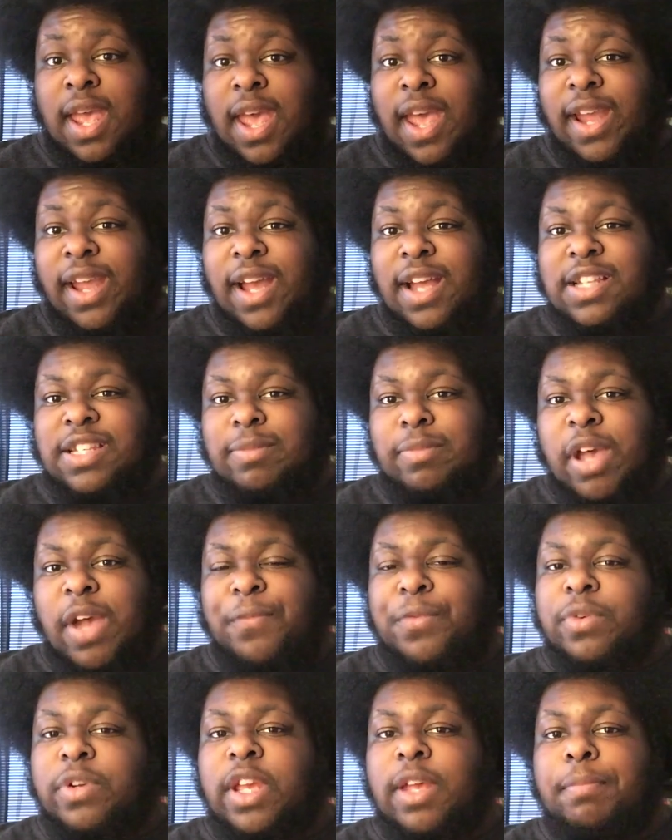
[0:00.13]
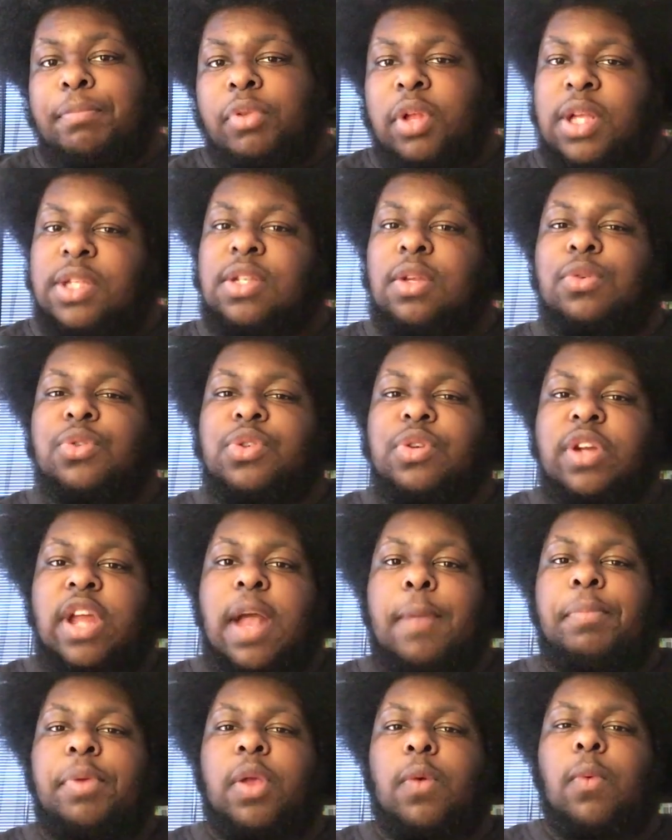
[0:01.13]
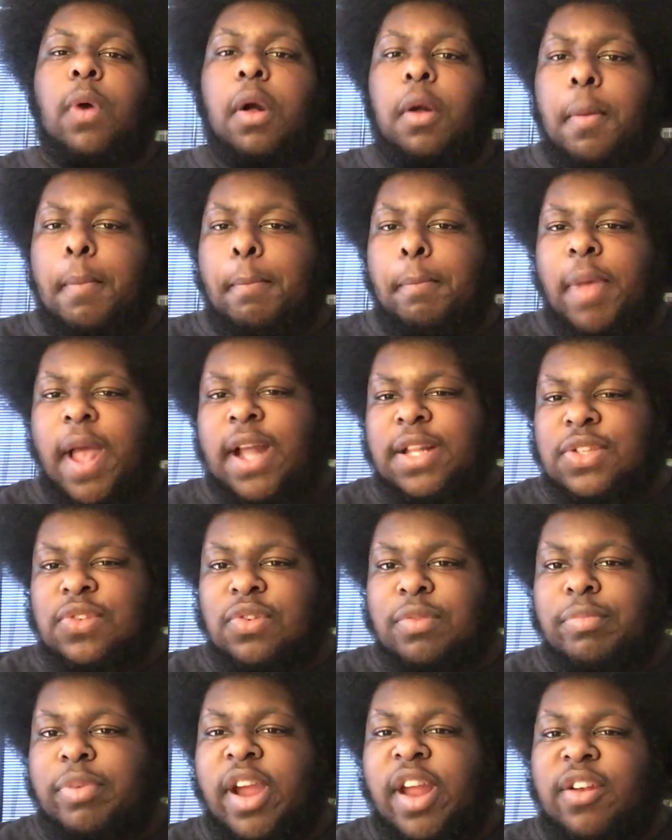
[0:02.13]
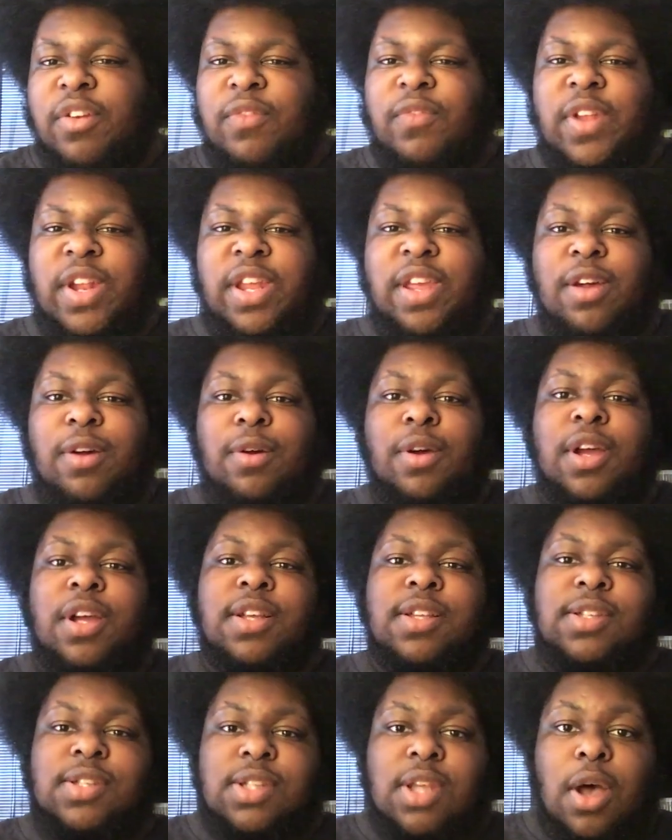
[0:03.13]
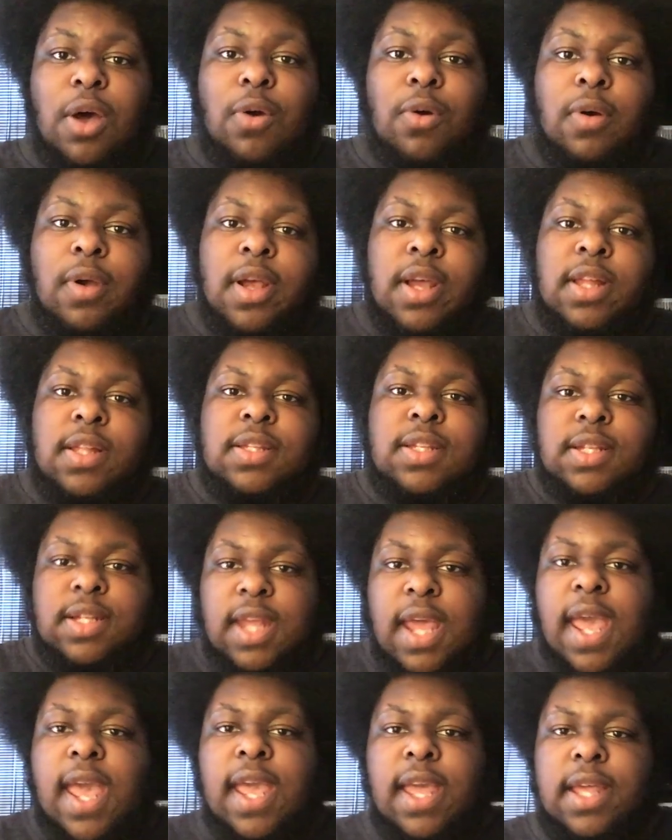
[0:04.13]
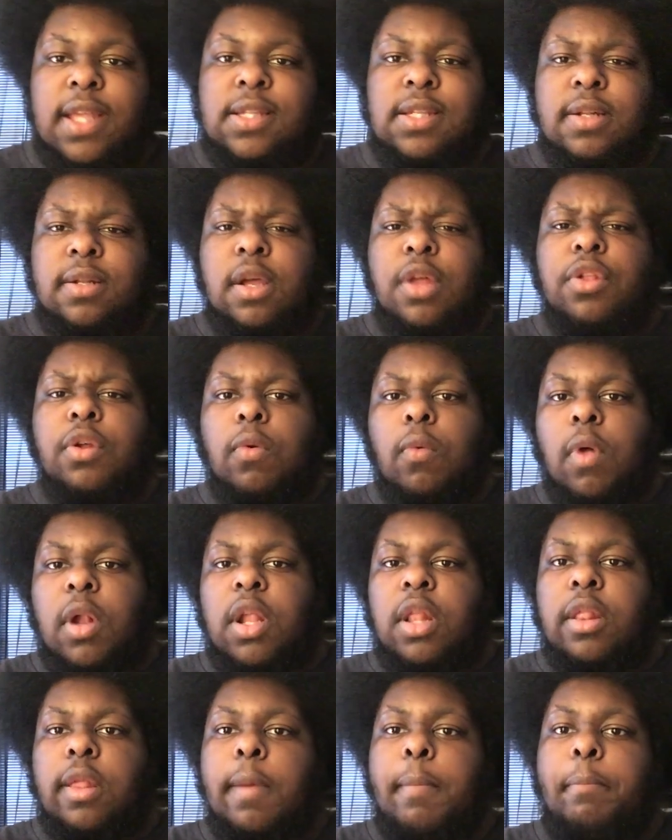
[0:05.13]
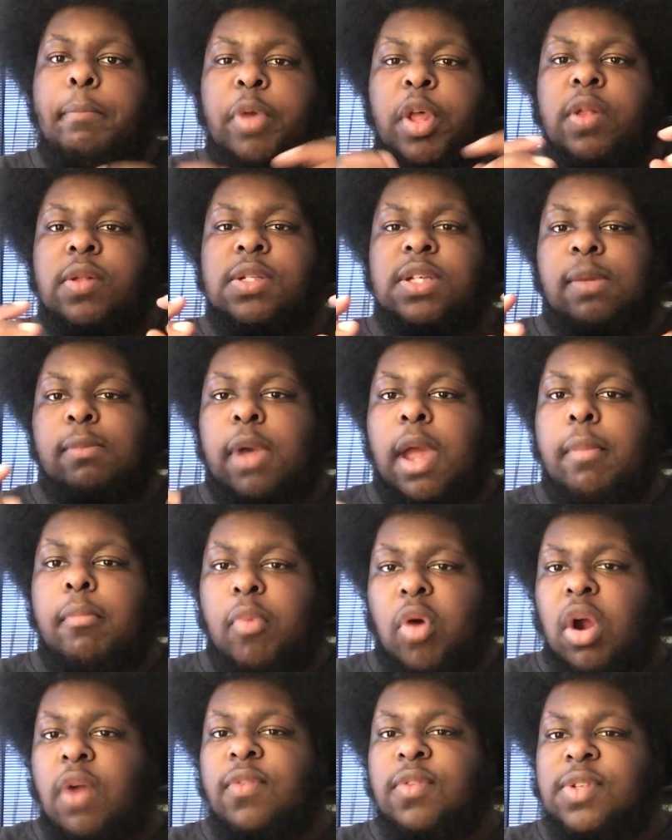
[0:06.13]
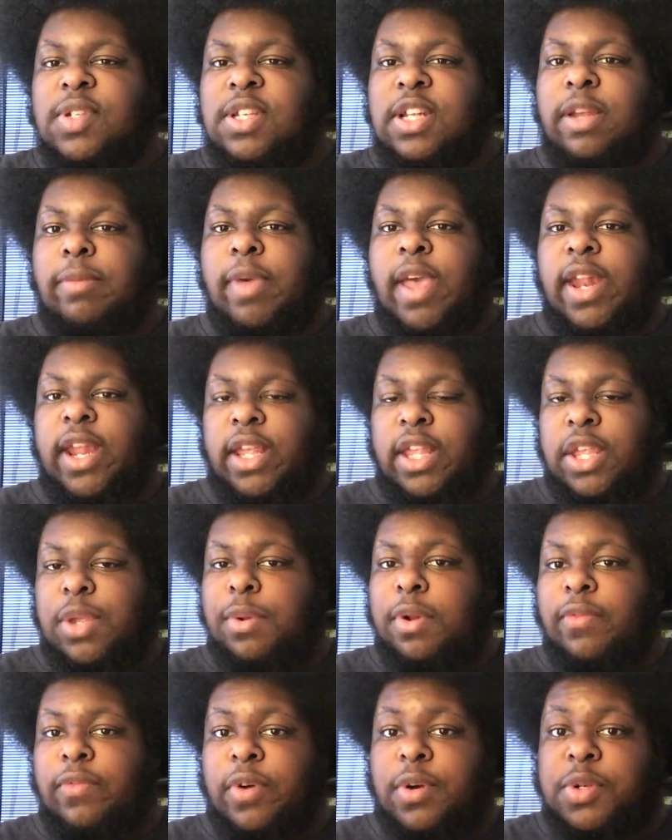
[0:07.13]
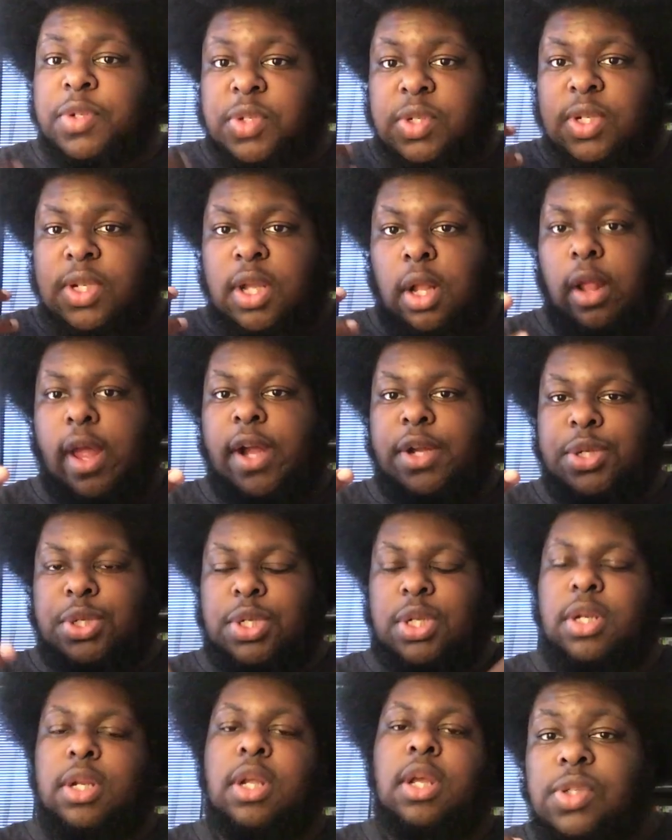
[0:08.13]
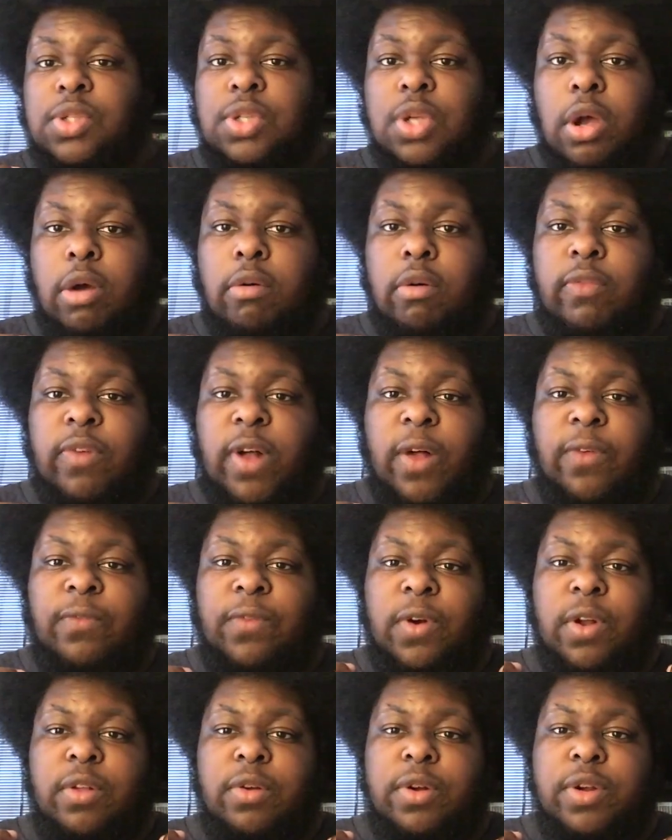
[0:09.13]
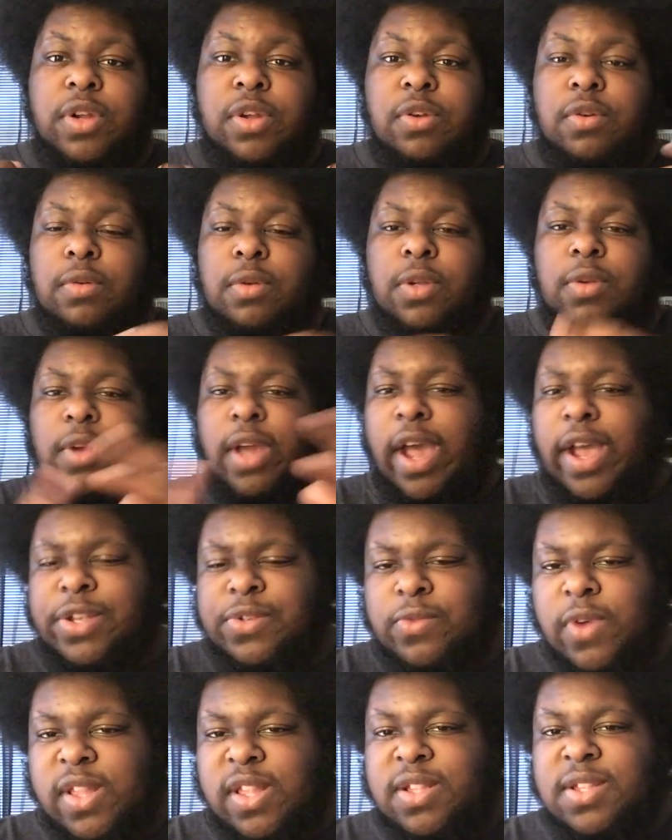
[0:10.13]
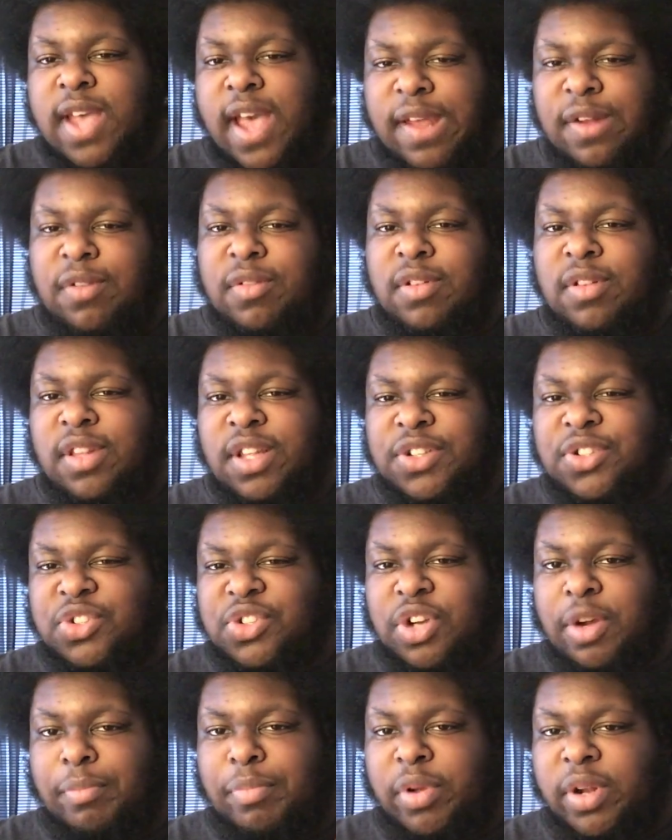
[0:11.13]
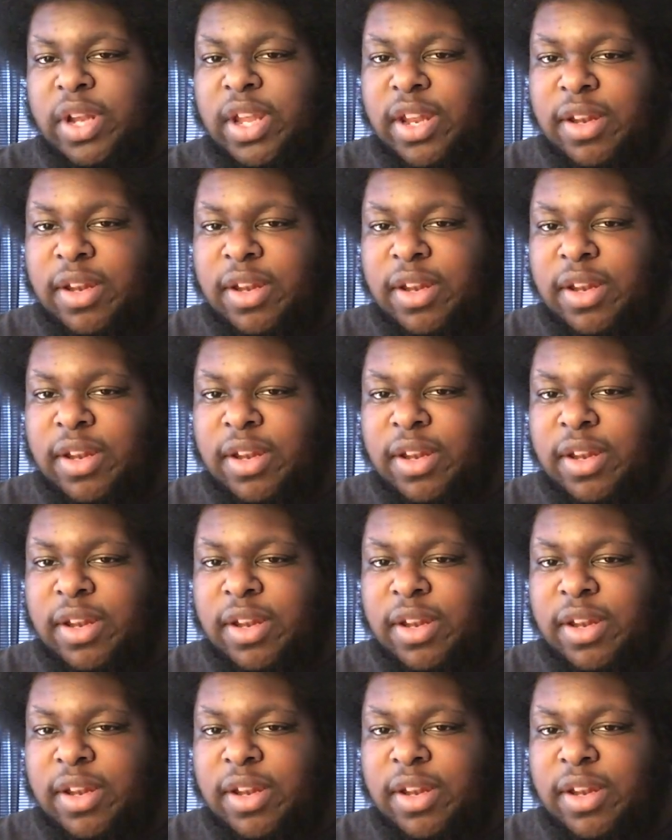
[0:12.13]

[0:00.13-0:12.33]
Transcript: Hey guys, I'm AfroGeek Plus Ultra Nappy and welcome back to a brand new video. So, today is another one of the Building My Marvel Cinematic Universe collection. So, without further ado, you guys read the title, let's jump on